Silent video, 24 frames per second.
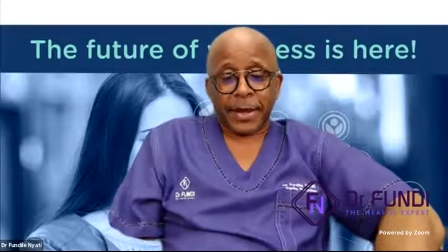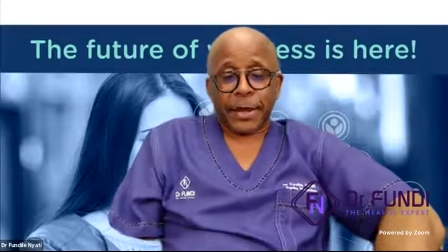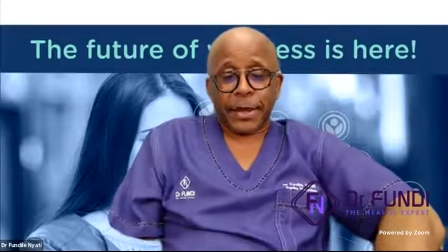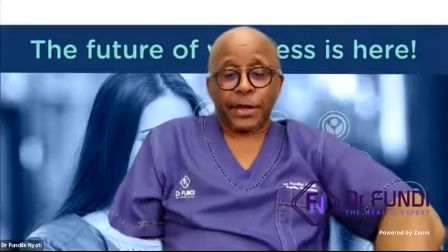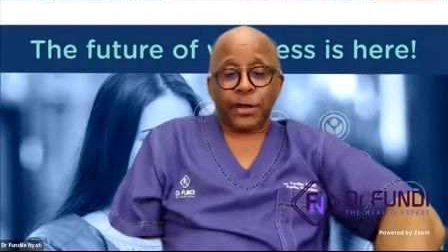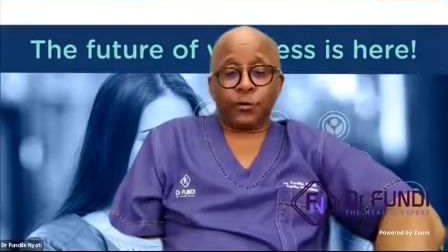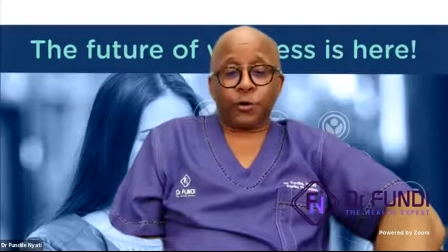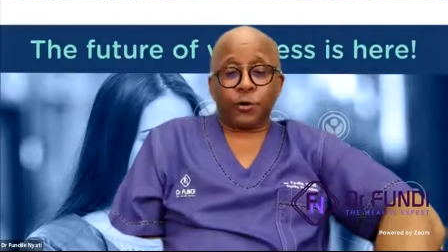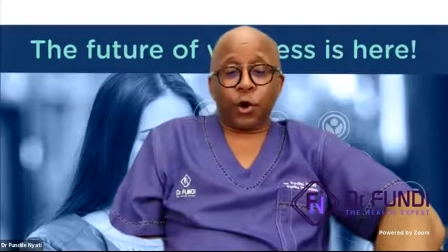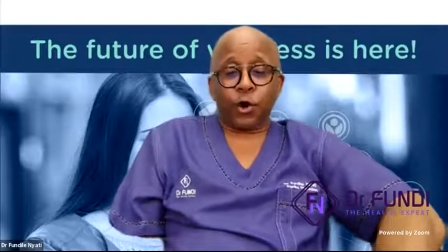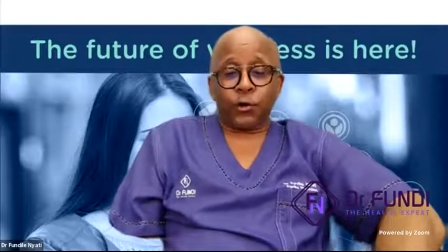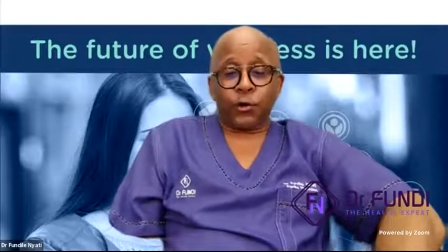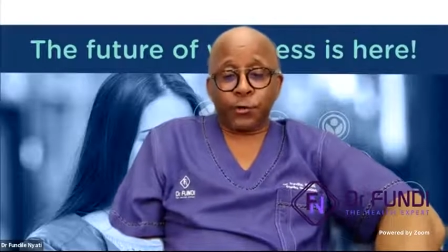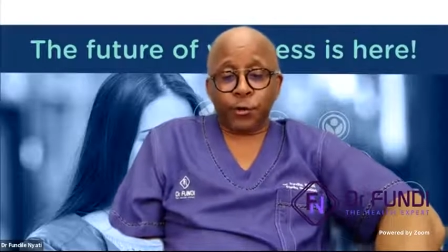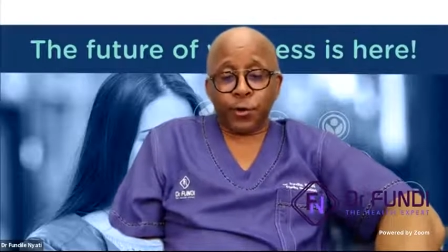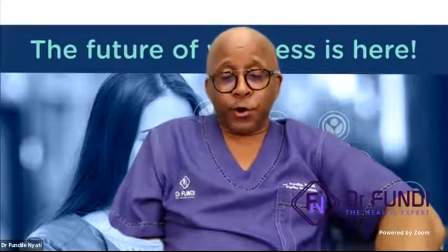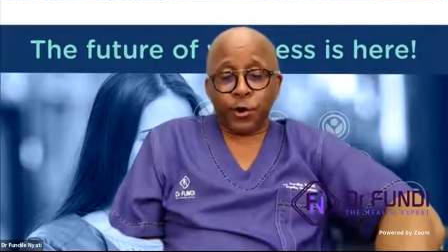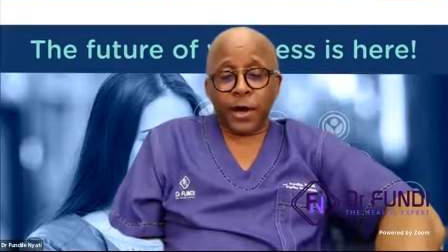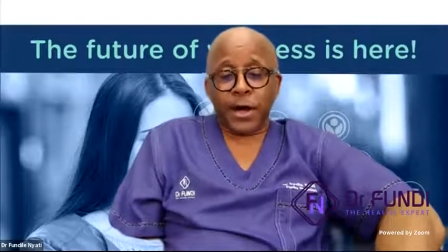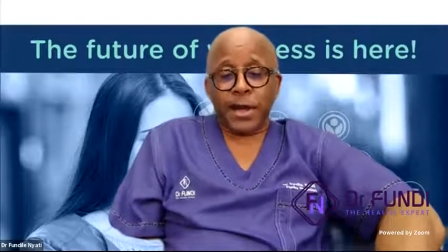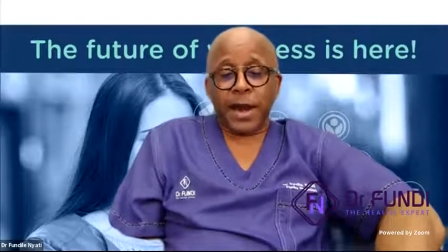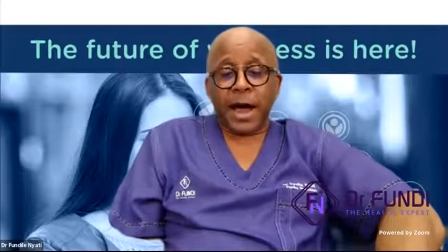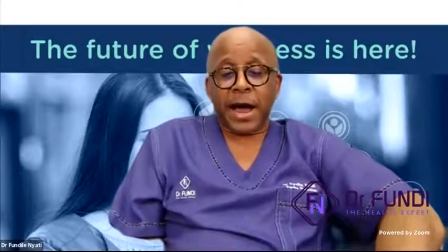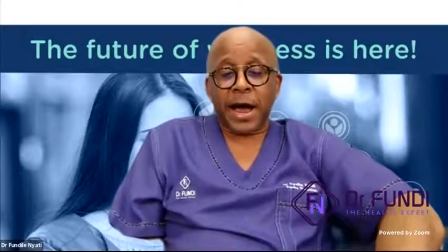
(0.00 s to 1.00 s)
He's also
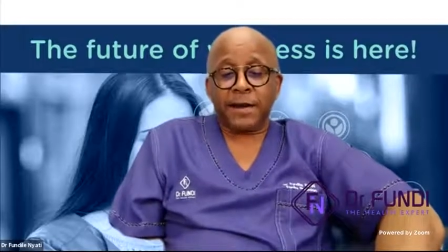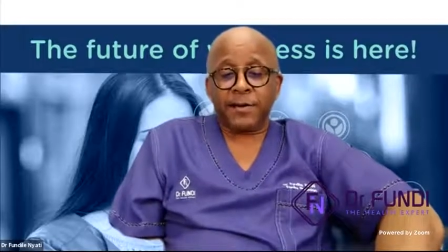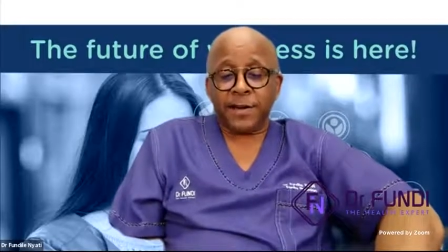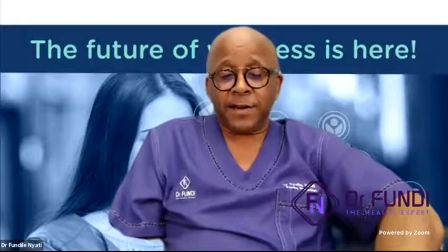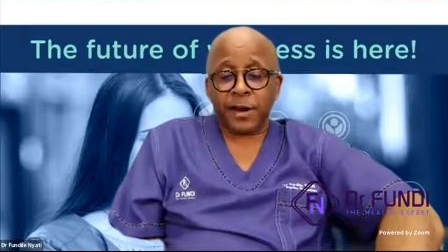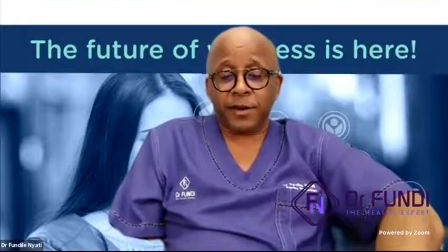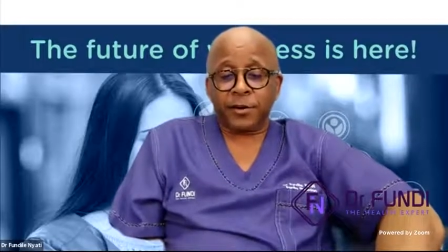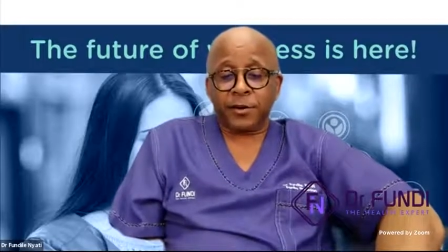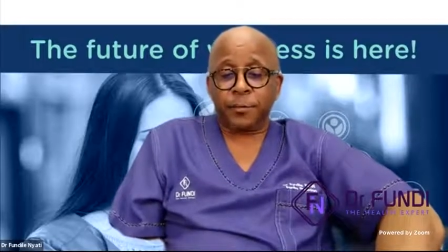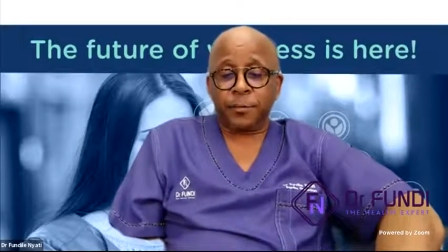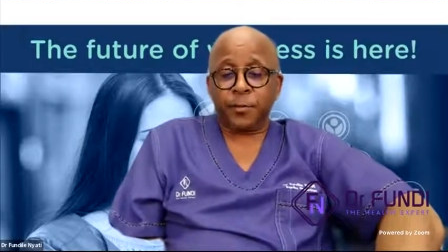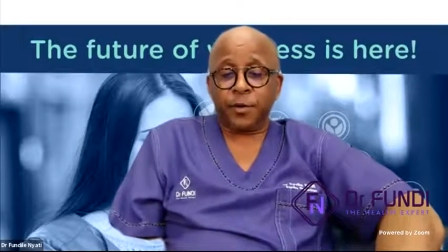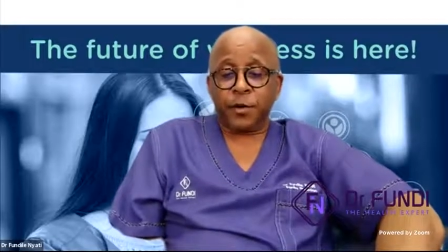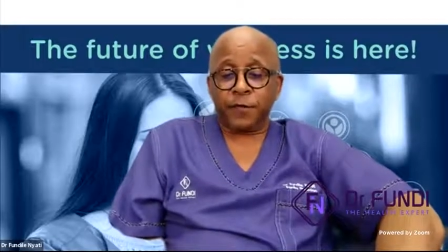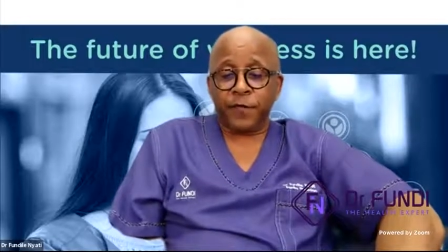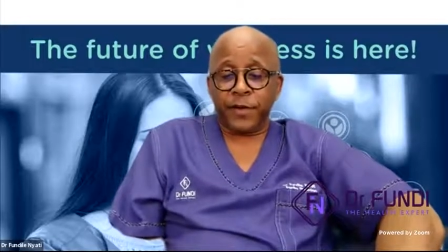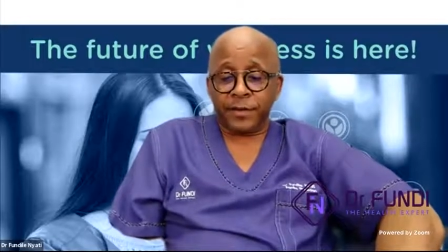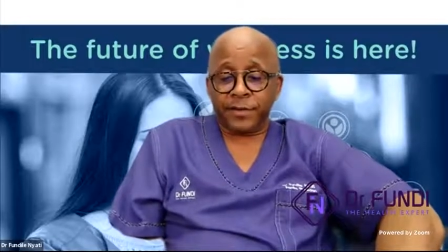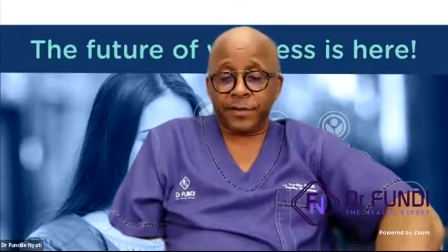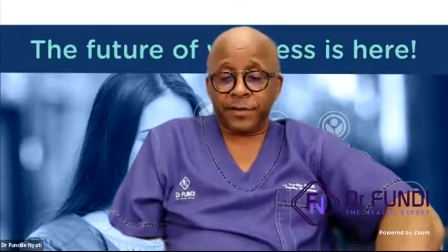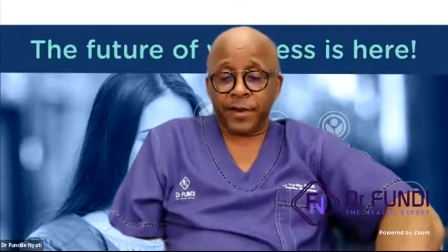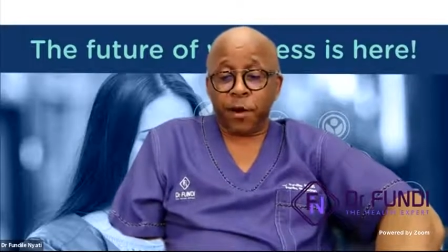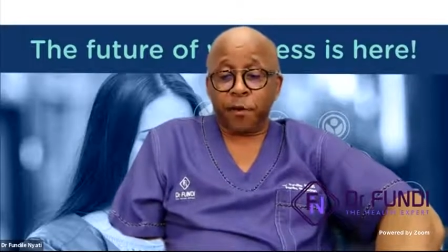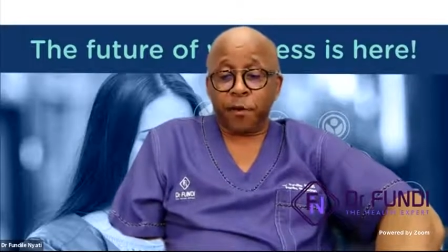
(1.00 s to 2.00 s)
an adjunct
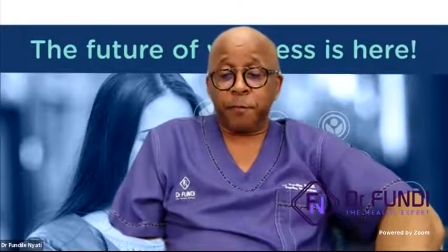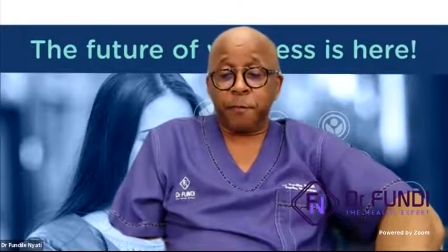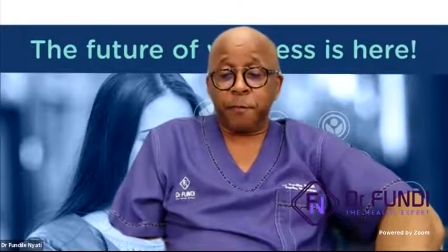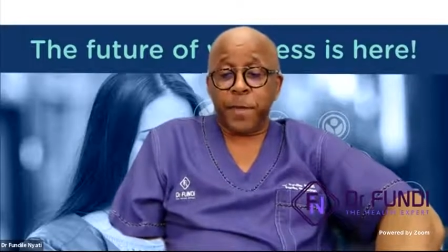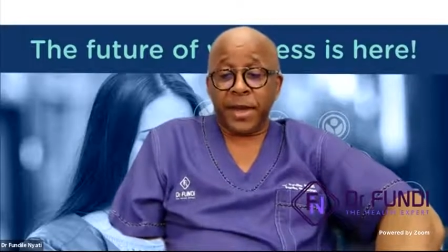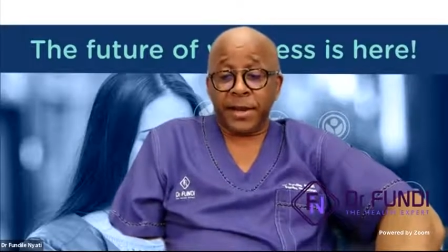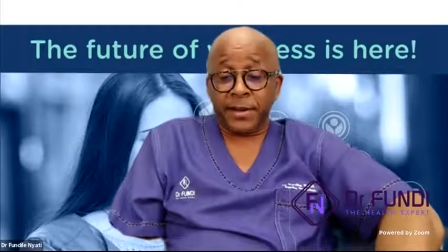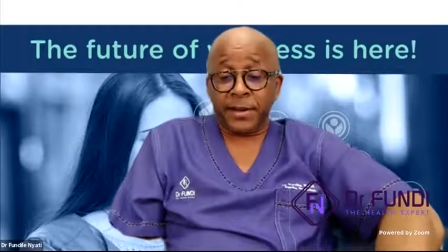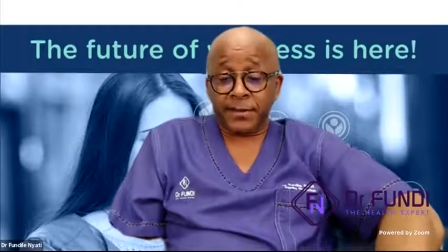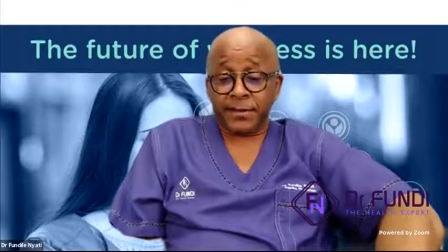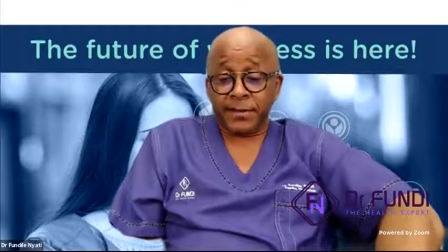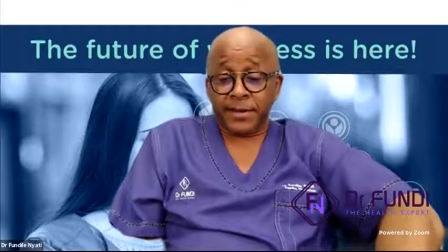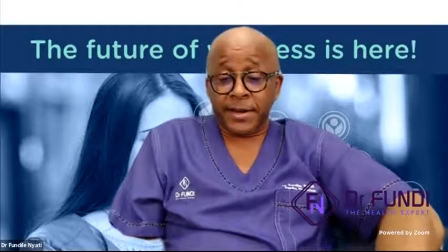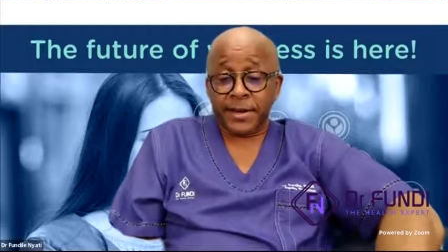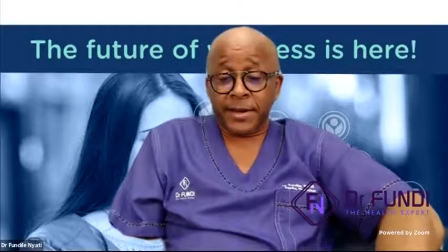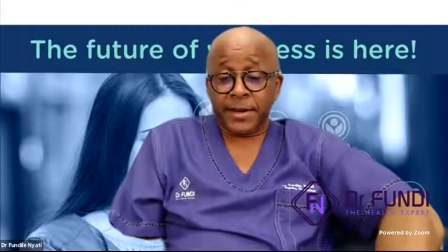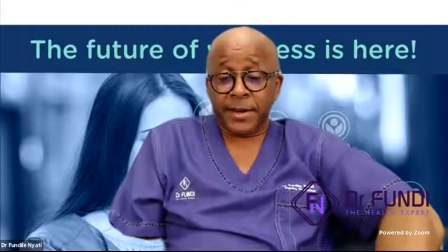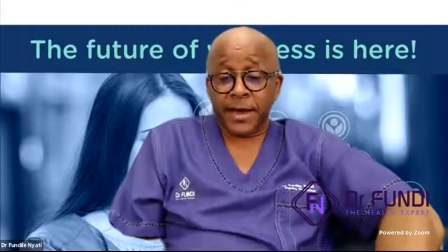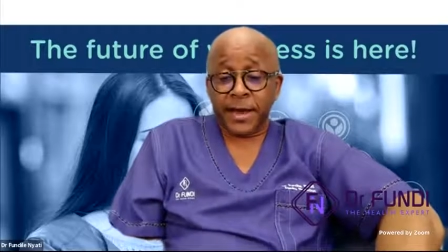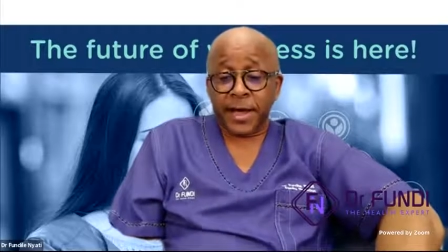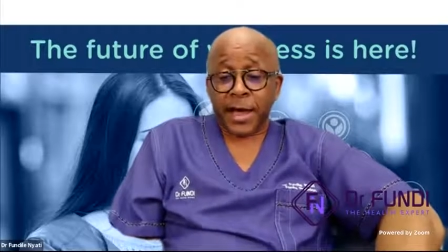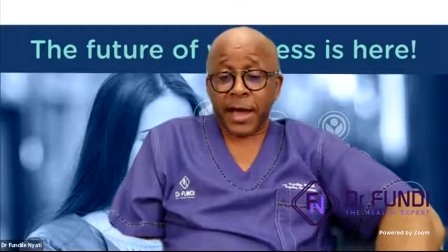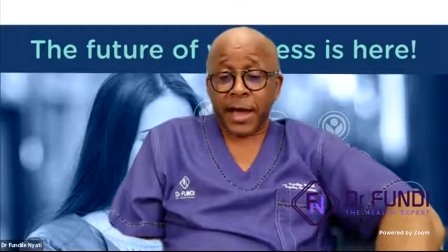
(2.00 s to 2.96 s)
professor of medicine